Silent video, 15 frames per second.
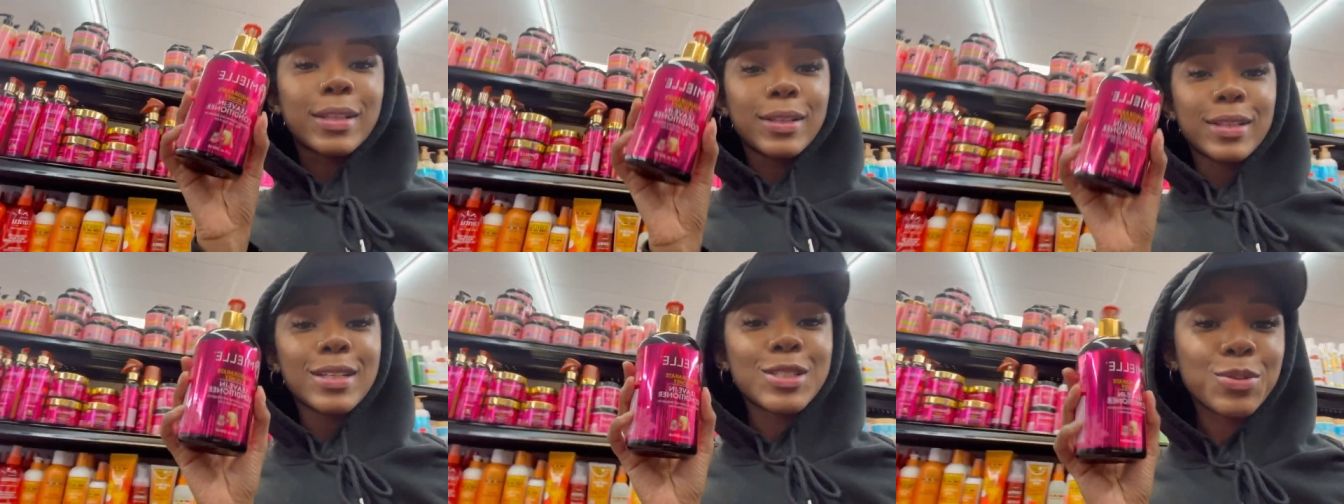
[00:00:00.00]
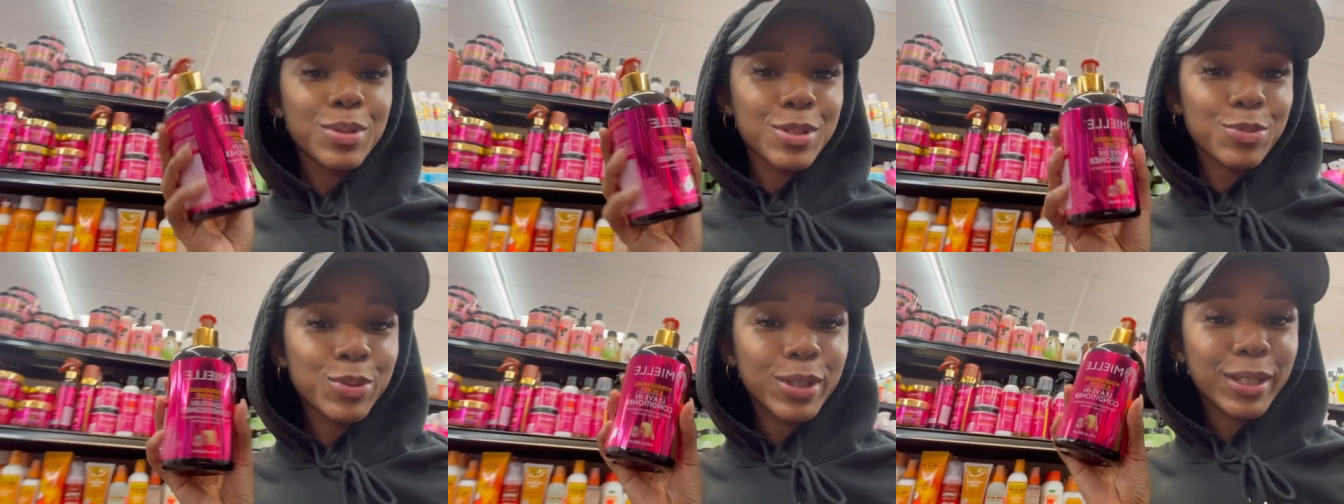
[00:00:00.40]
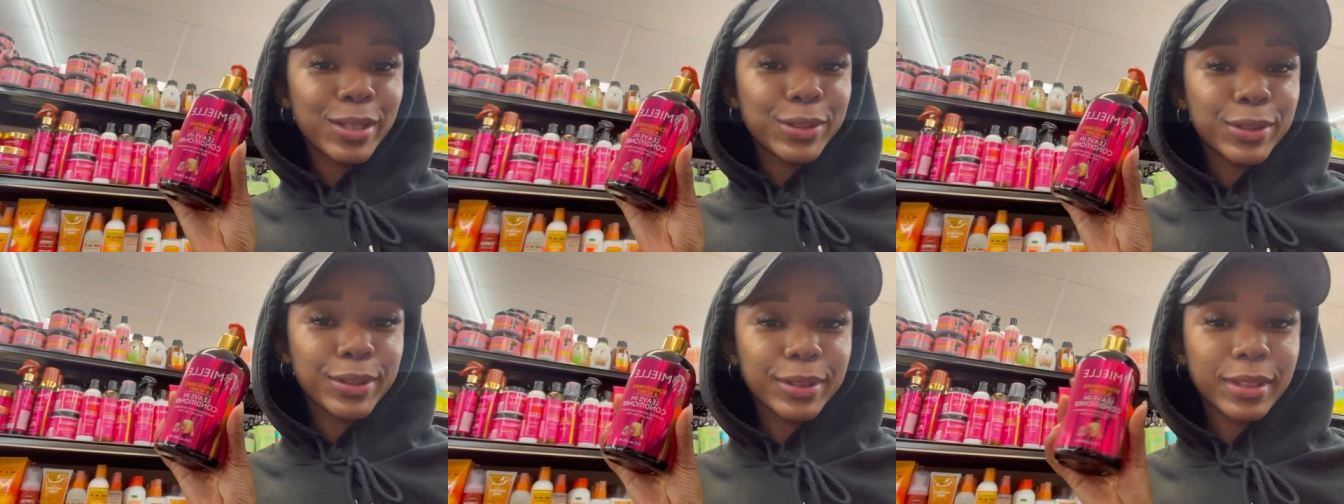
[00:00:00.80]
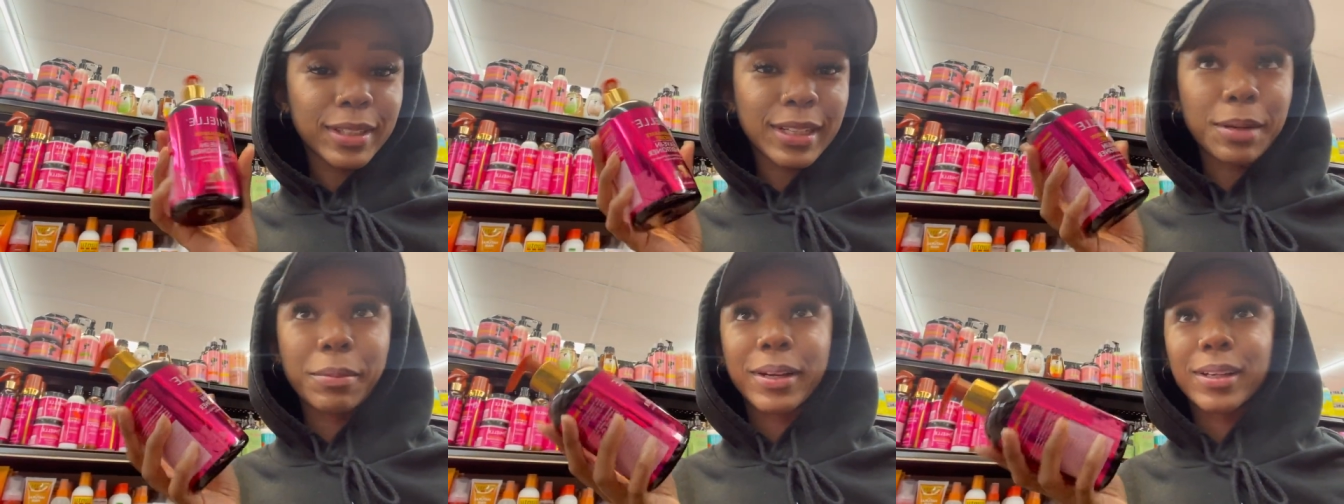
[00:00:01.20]
This one's really good. I
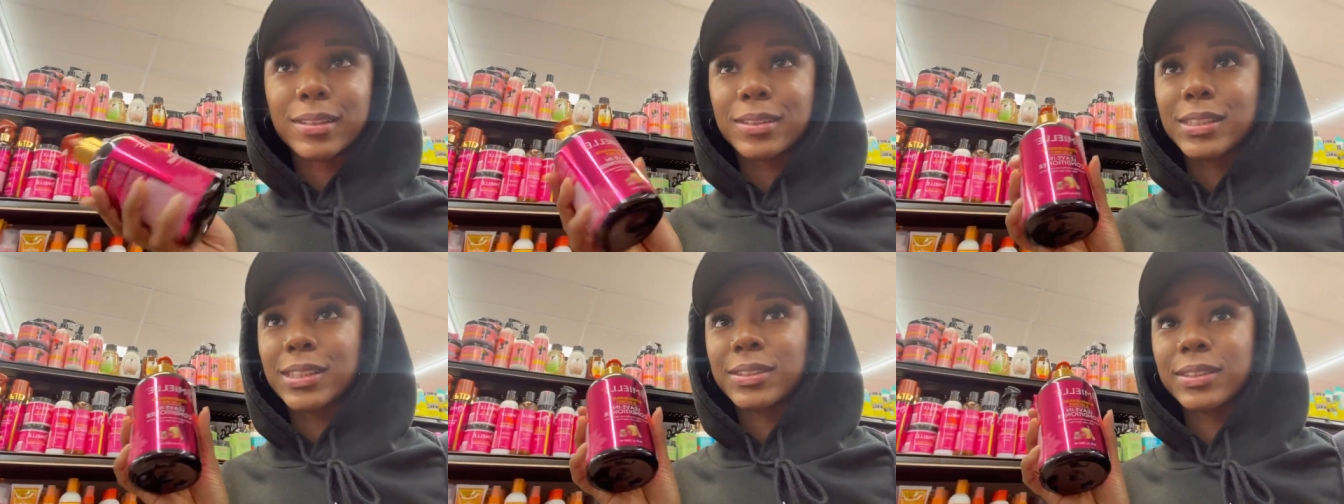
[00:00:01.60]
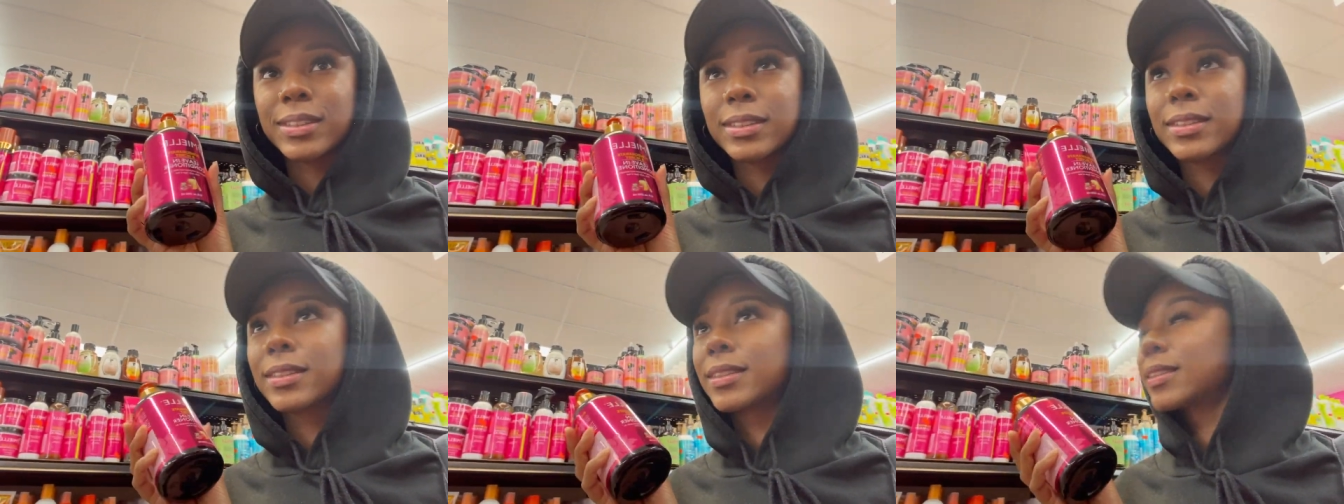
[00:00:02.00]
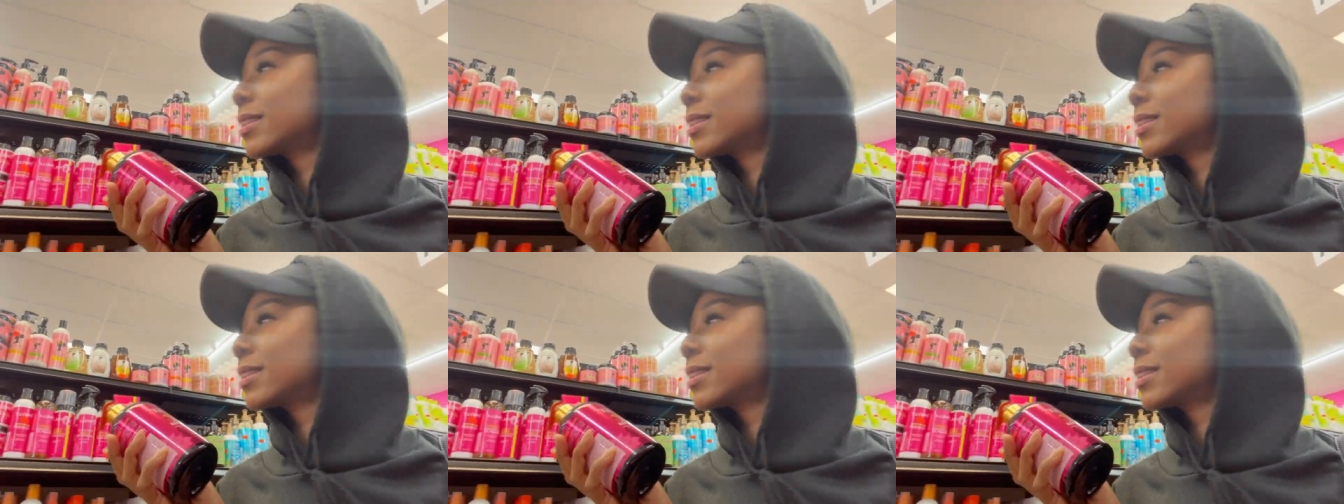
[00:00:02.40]
think I might get this one.